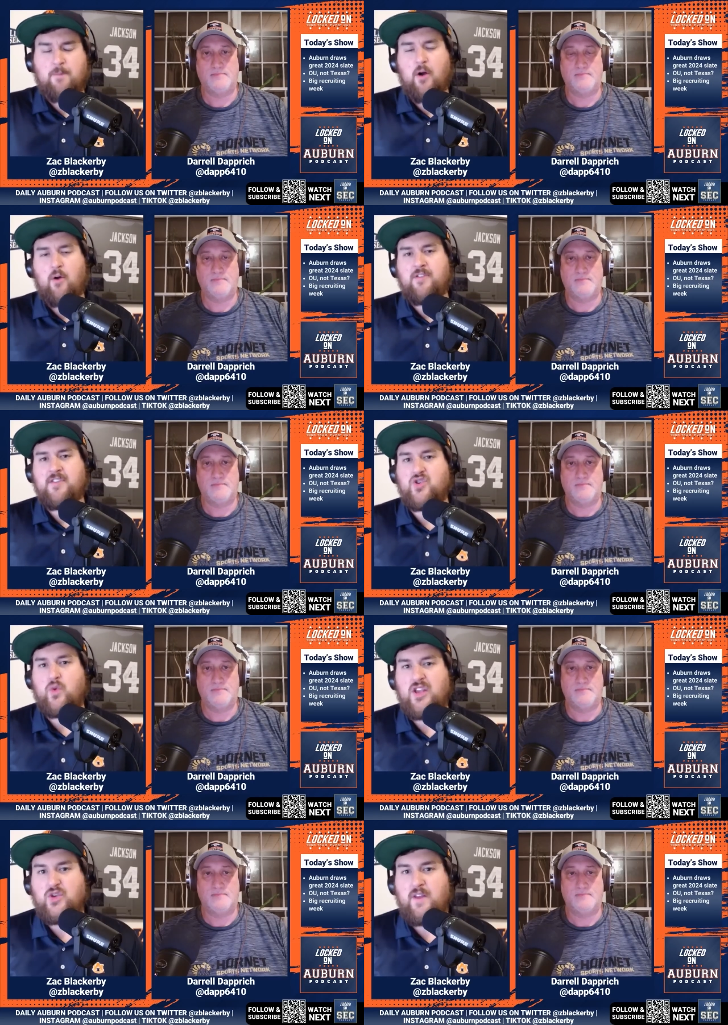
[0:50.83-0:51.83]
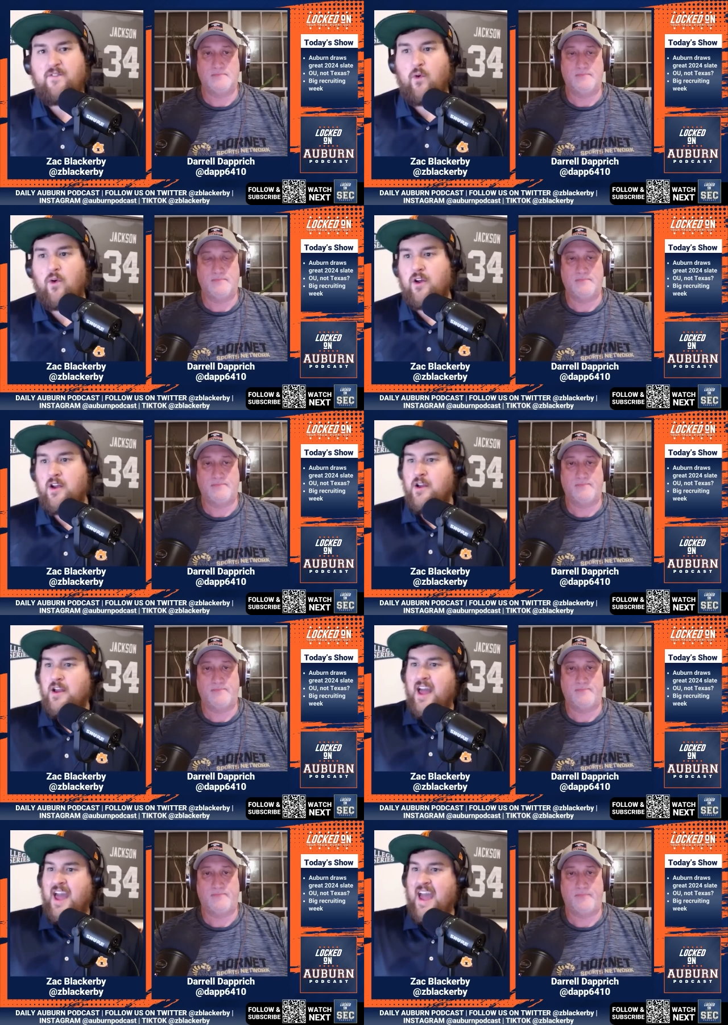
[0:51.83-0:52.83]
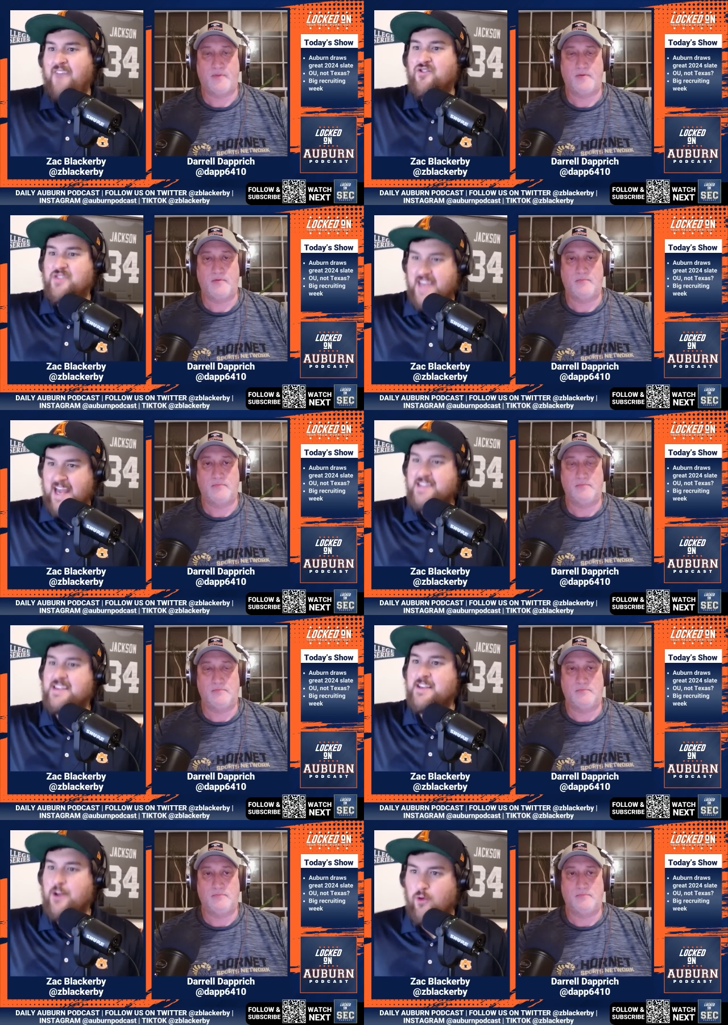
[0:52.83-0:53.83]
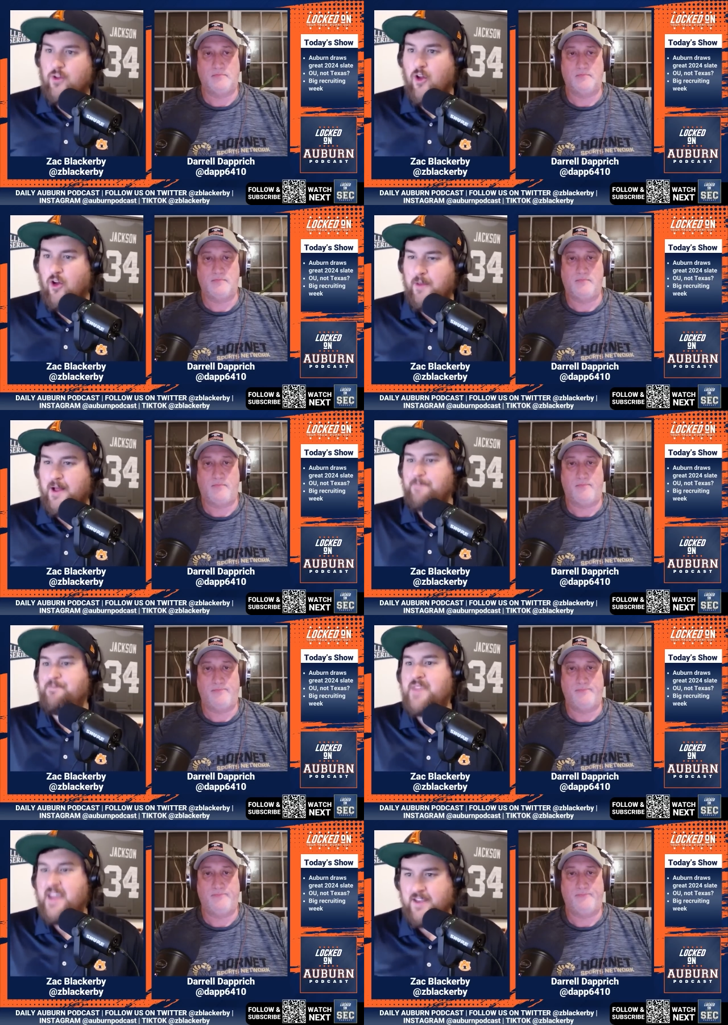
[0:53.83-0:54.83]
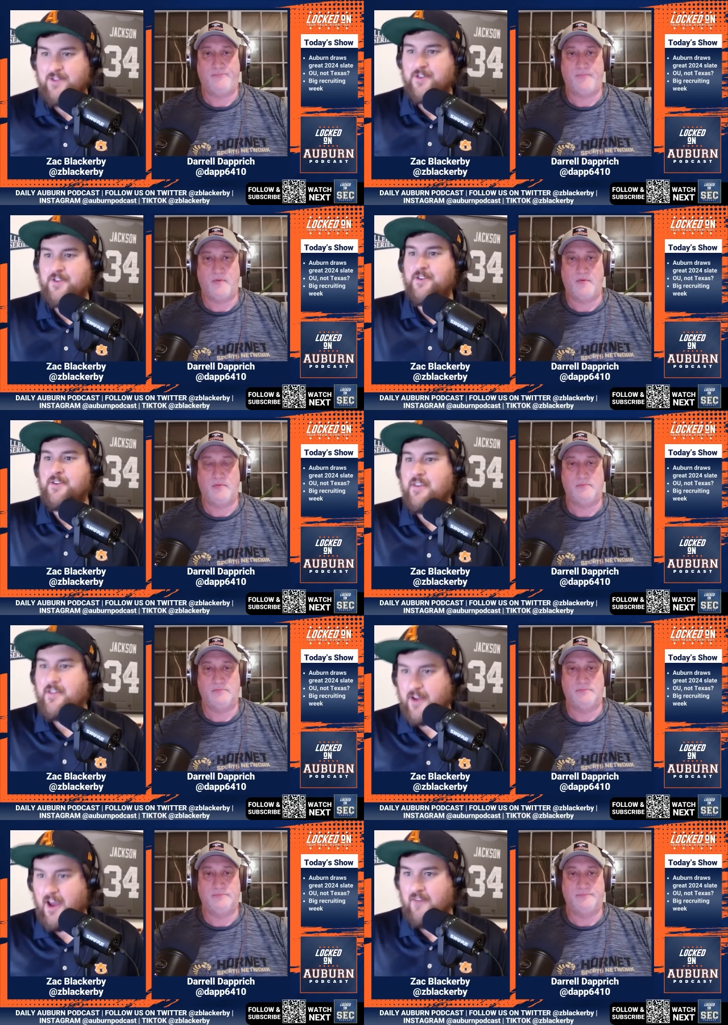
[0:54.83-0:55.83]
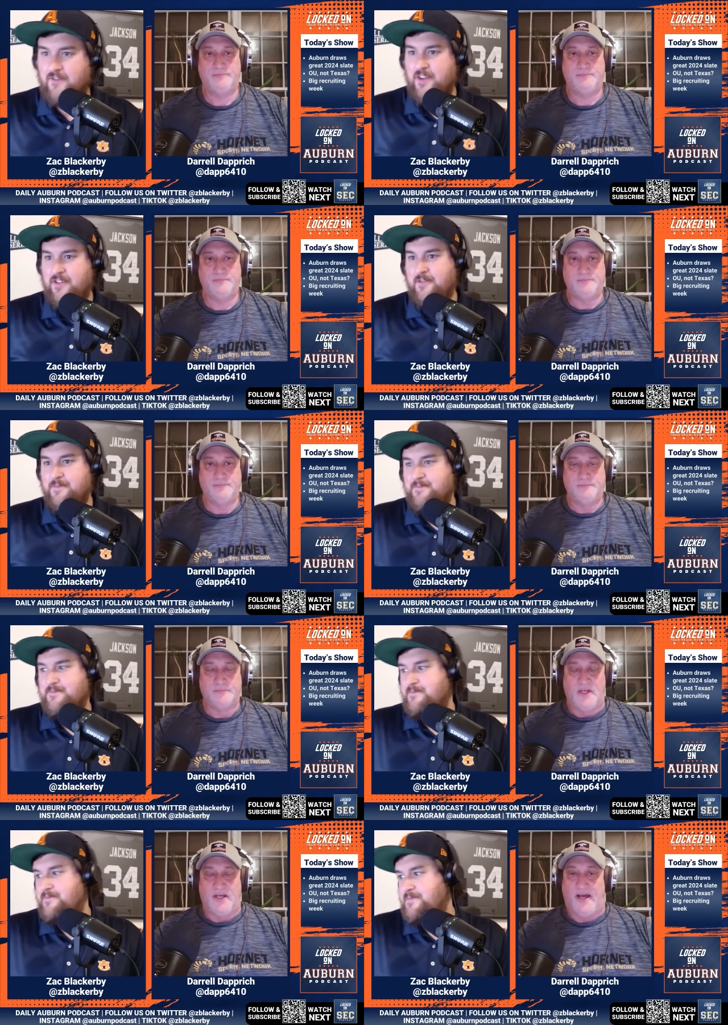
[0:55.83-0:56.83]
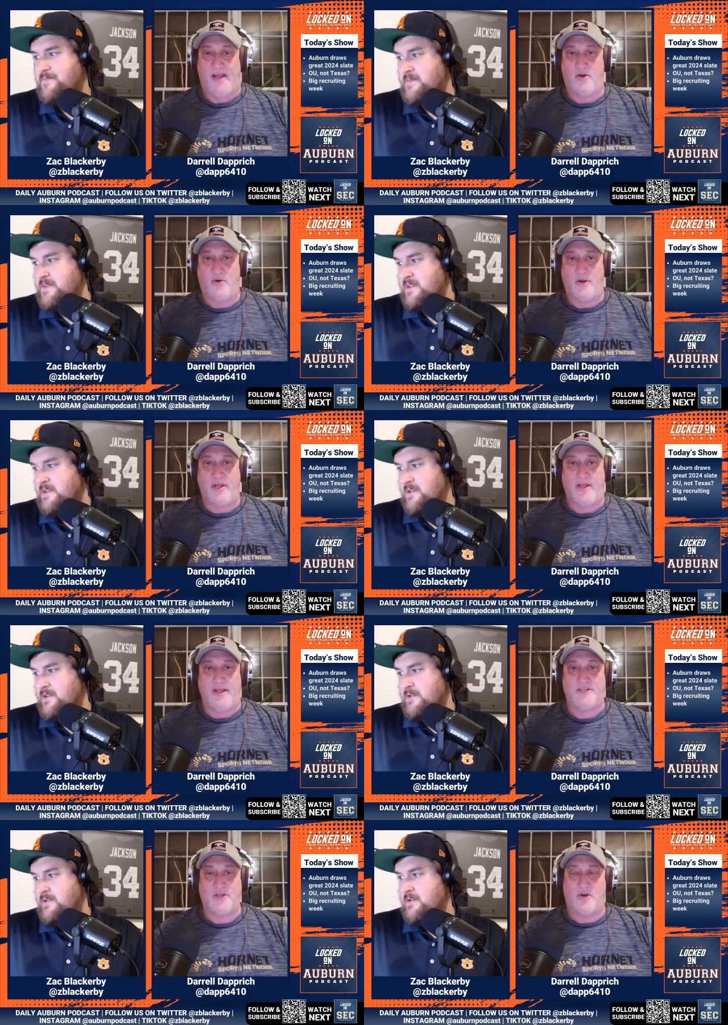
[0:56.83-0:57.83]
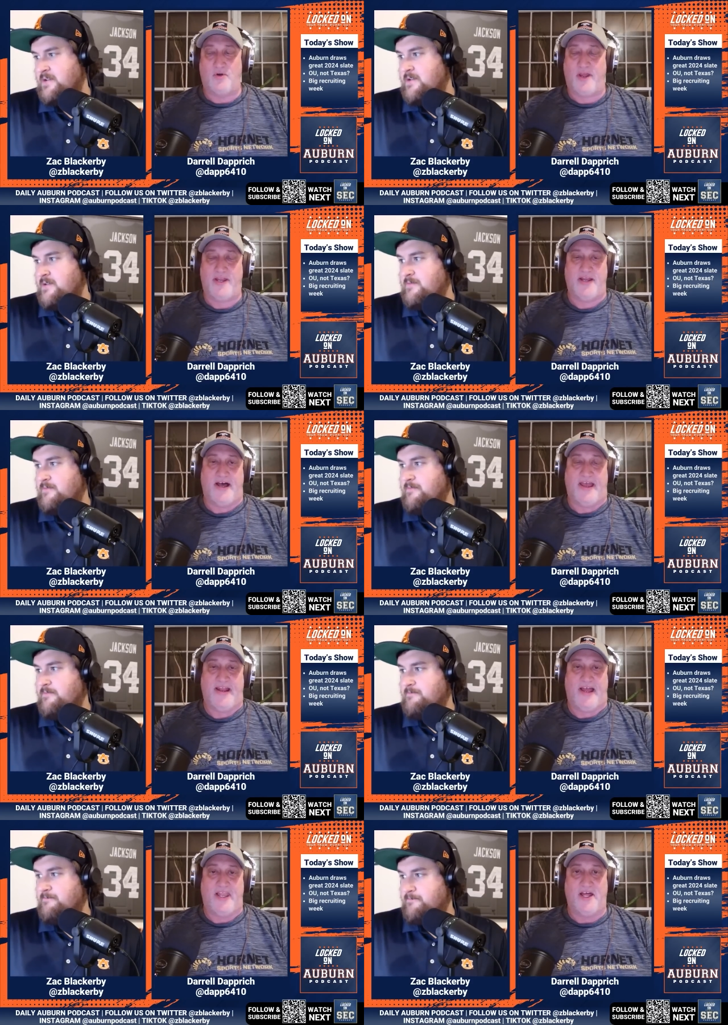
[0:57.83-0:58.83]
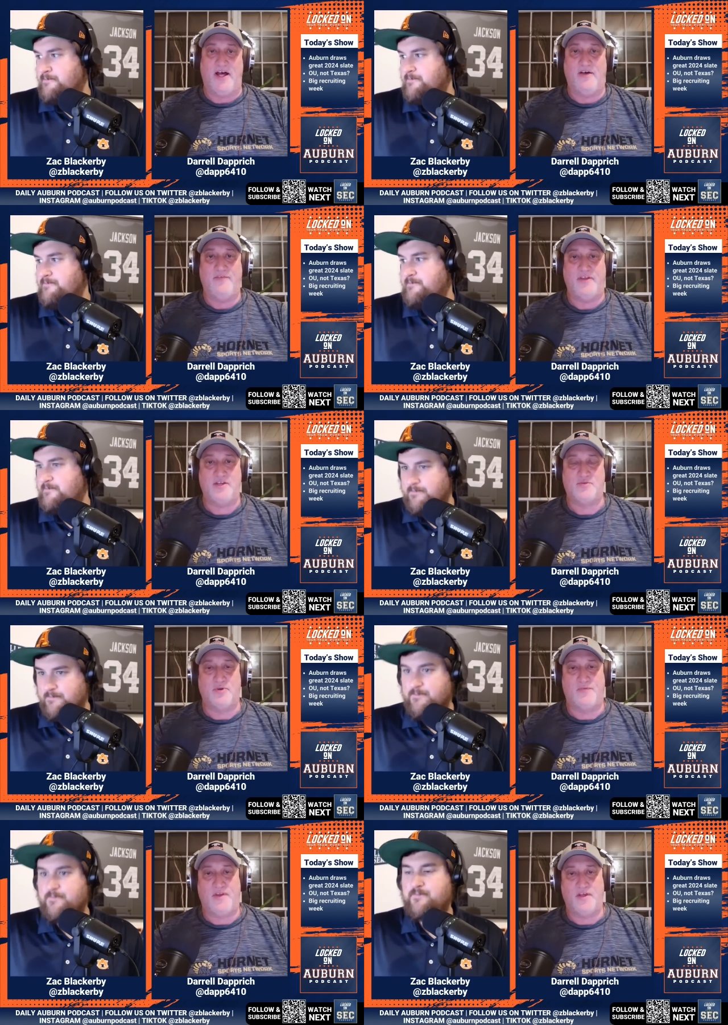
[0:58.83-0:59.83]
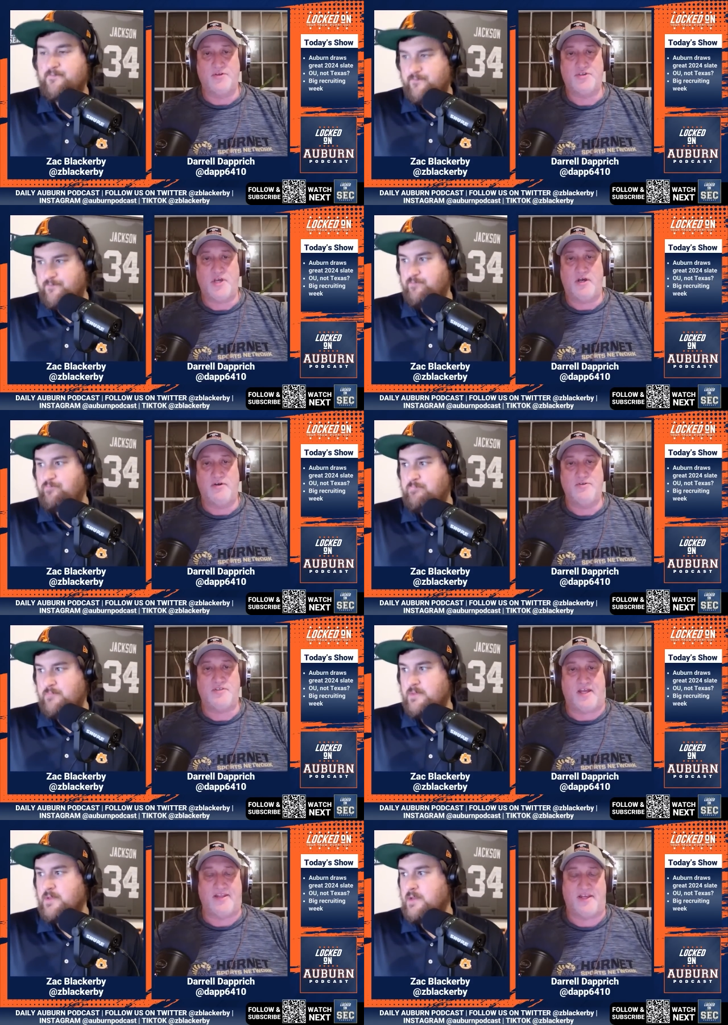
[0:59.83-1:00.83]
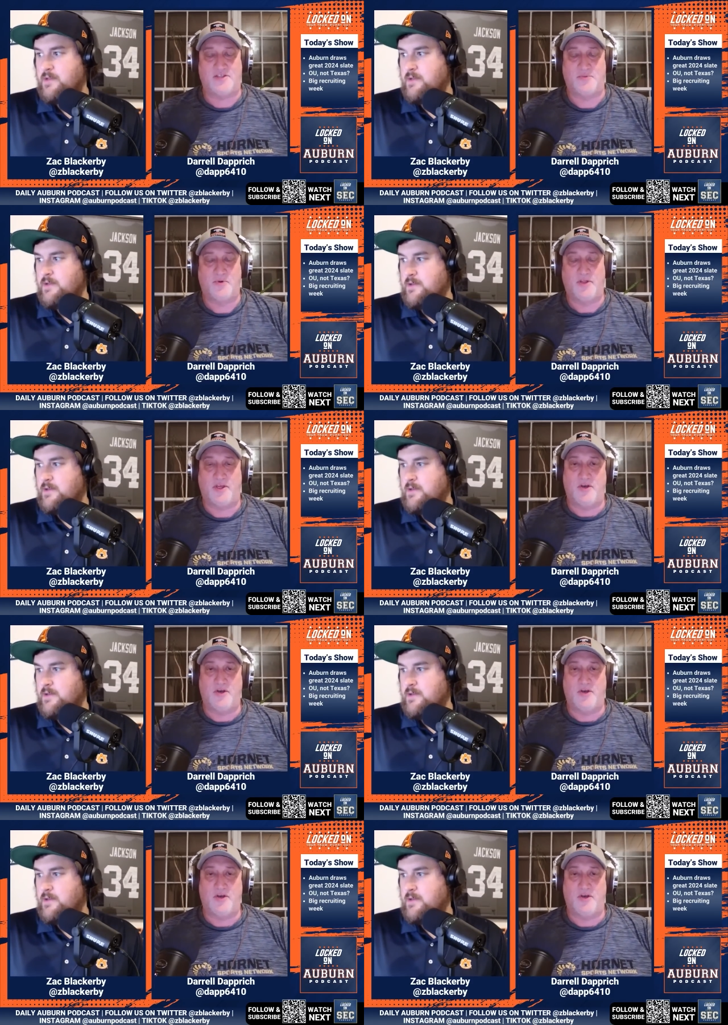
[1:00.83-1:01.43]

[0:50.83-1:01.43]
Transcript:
Speaker 1: opponents in 2024 after Texas and Oklahoma enter the conference.
Speaker 2: I agree. It's a great night. I love these reveal shows. I think it's really